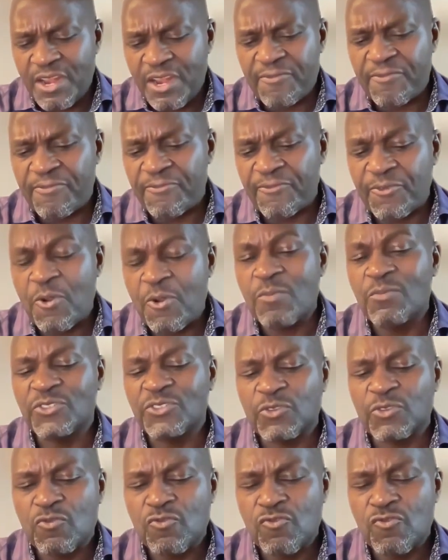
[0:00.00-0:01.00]
from
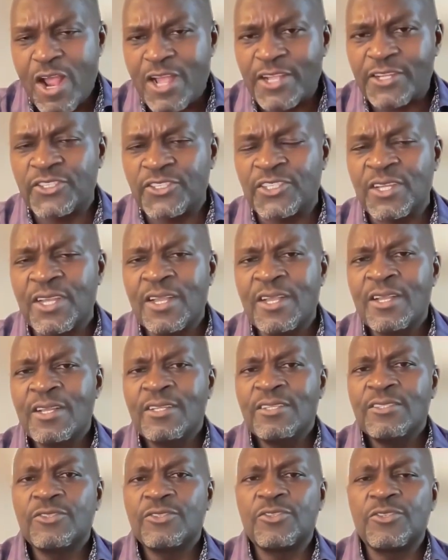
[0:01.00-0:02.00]
scratch
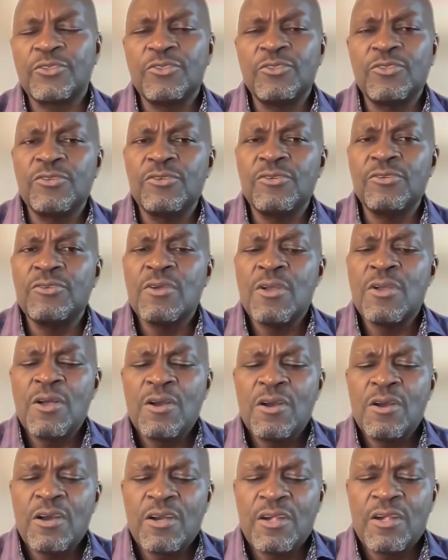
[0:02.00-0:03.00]
to
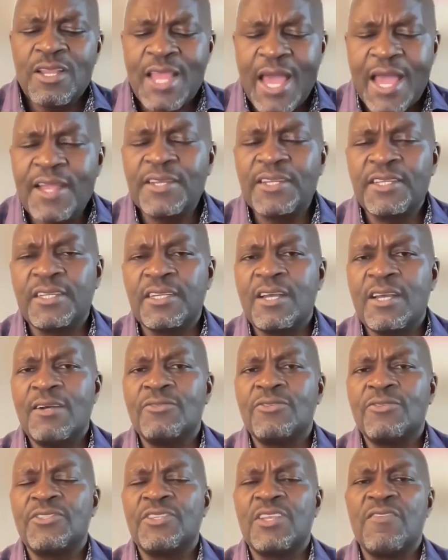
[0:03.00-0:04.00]
learning how
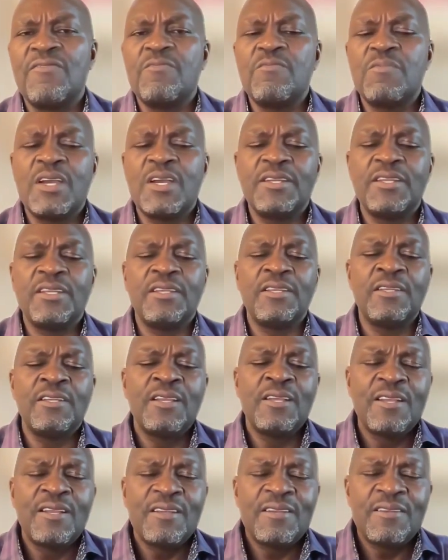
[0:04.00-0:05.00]
to save money.
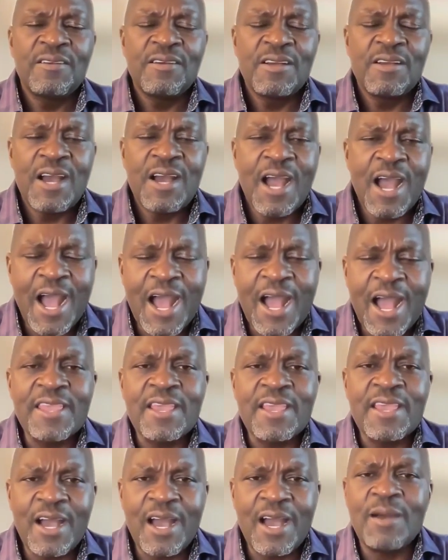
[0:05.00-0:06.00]

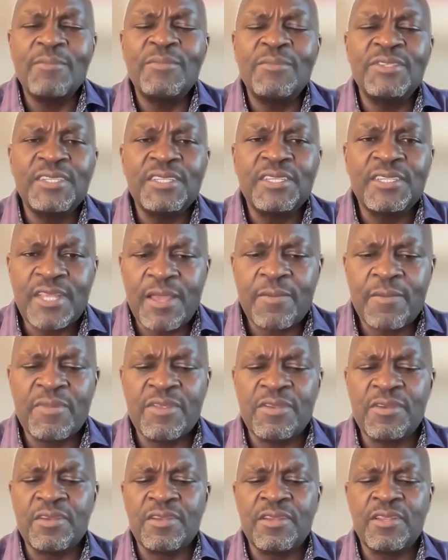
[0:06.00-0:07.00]
I am
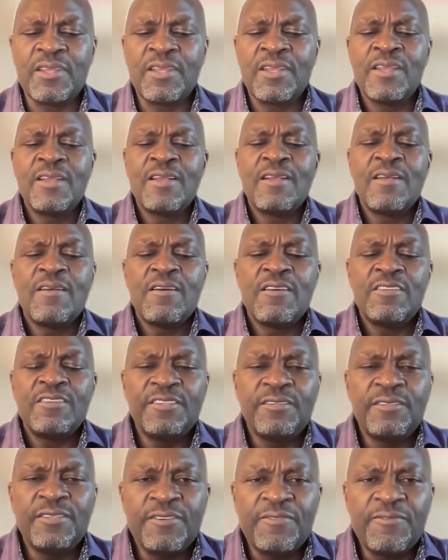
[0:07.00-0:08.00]
determined.
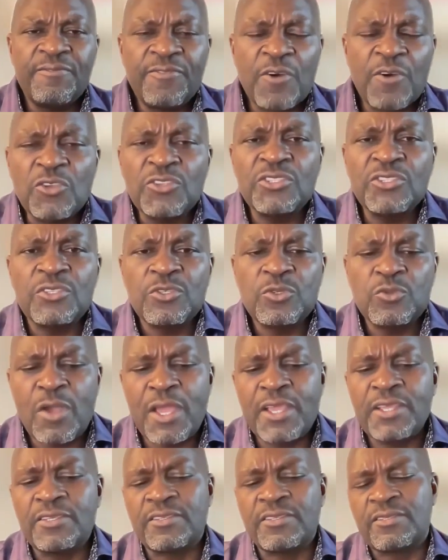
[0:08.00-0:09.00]
Divorced
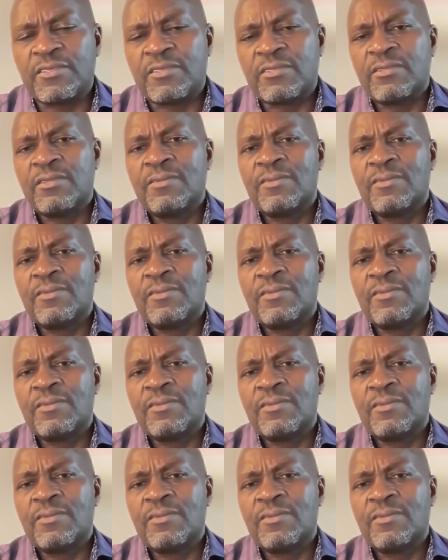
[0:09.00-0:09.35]
twice.